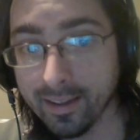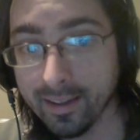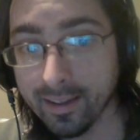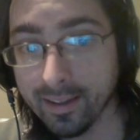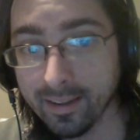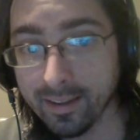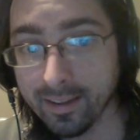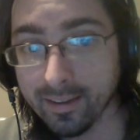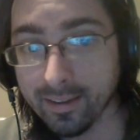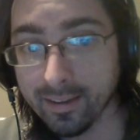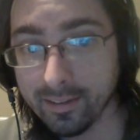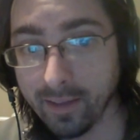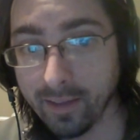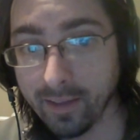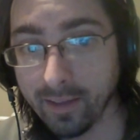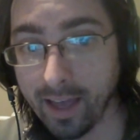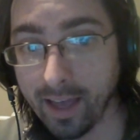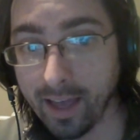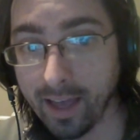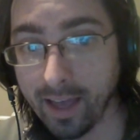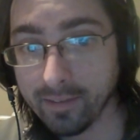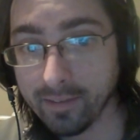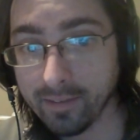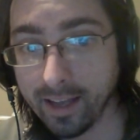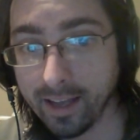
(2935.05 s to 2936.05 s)
She'll
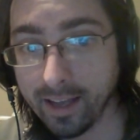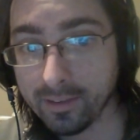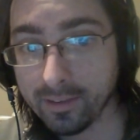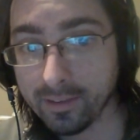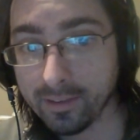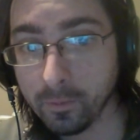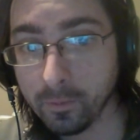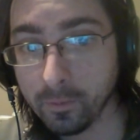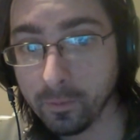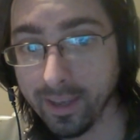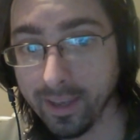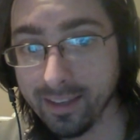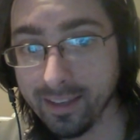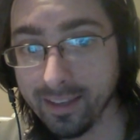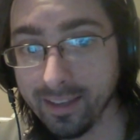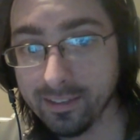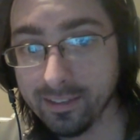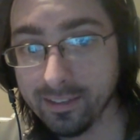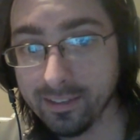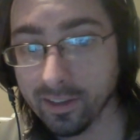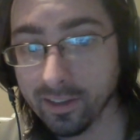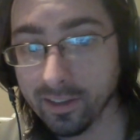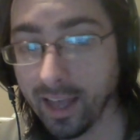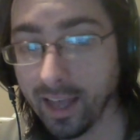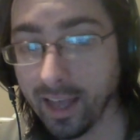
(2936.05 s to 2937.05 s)
have Halloween.
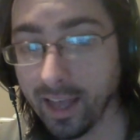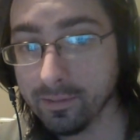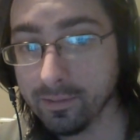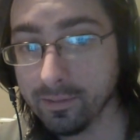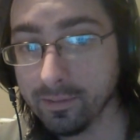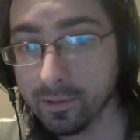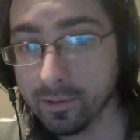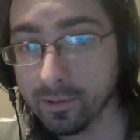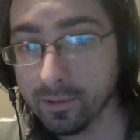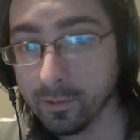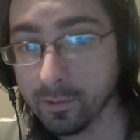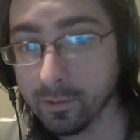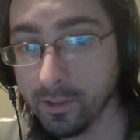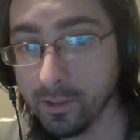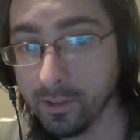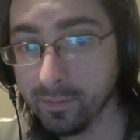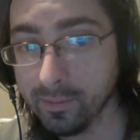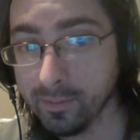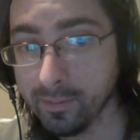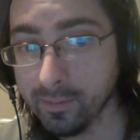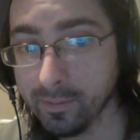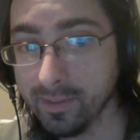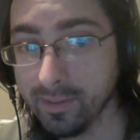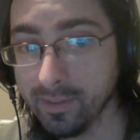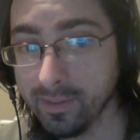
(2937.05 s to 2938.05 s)
She'll have
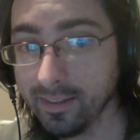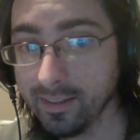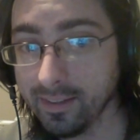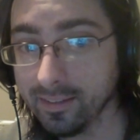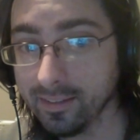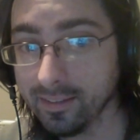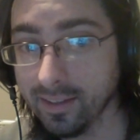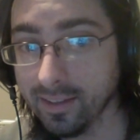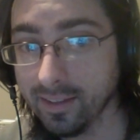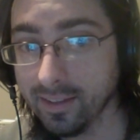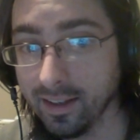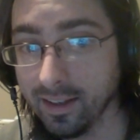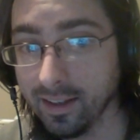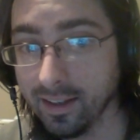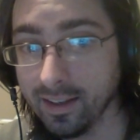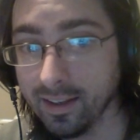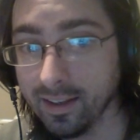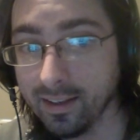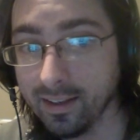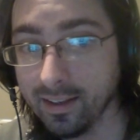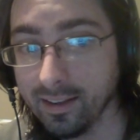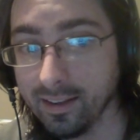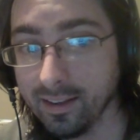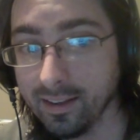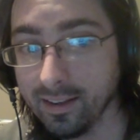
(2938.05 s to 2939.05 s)
Christmases.
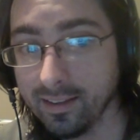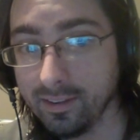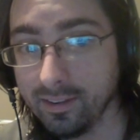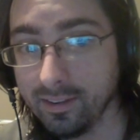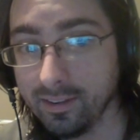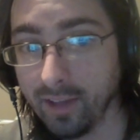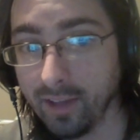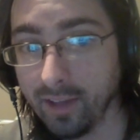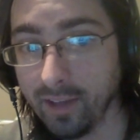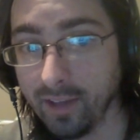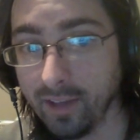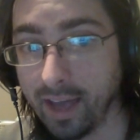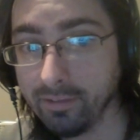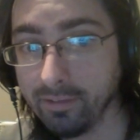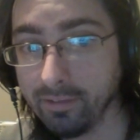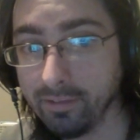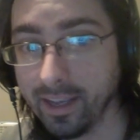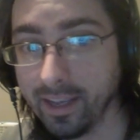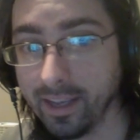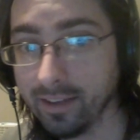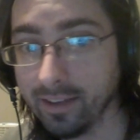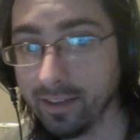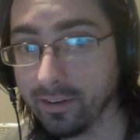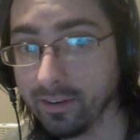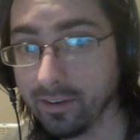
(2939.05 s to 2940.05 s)
She'll have
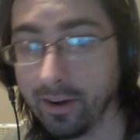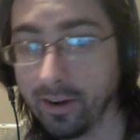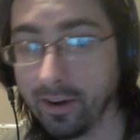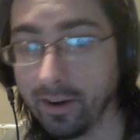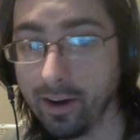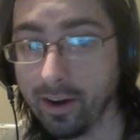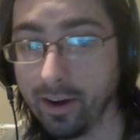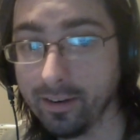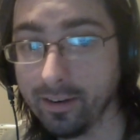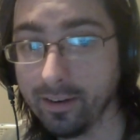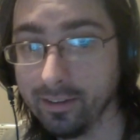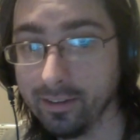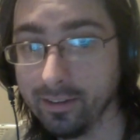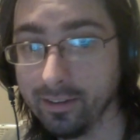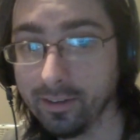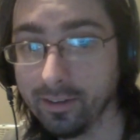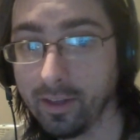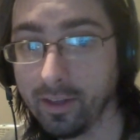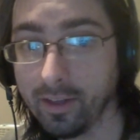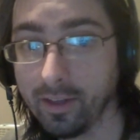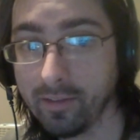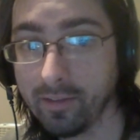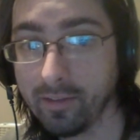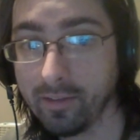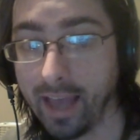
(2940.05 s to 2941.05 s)
kindergarten.
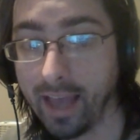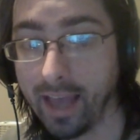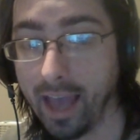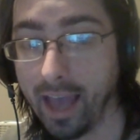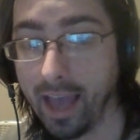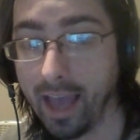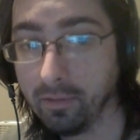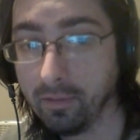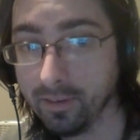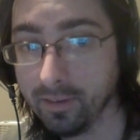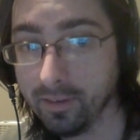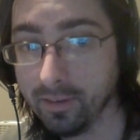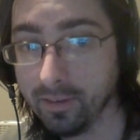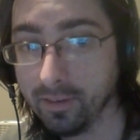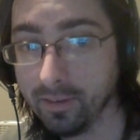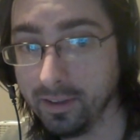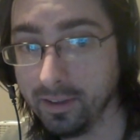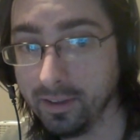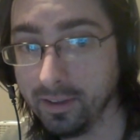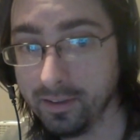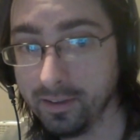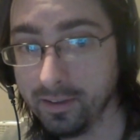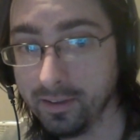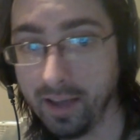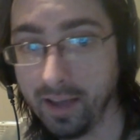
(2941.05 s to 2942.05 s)
She'll have everything
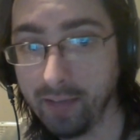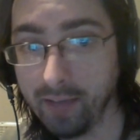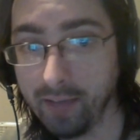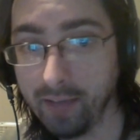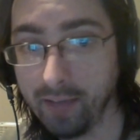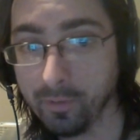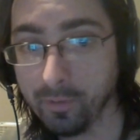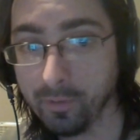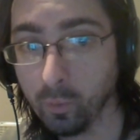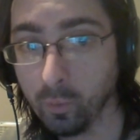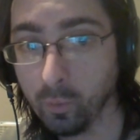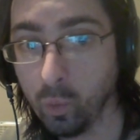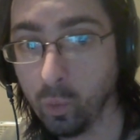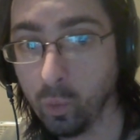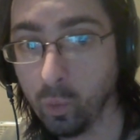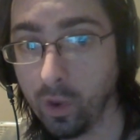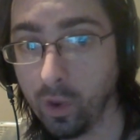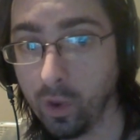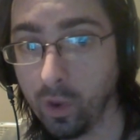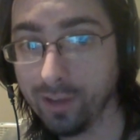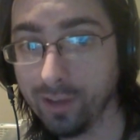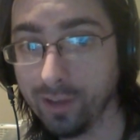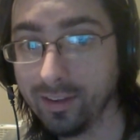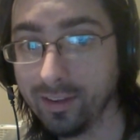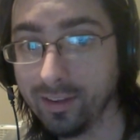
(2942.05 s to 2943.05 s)
she ever
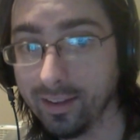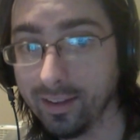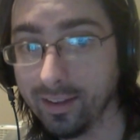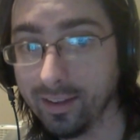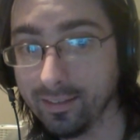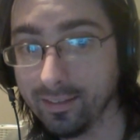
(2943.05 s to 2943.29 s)
wanted.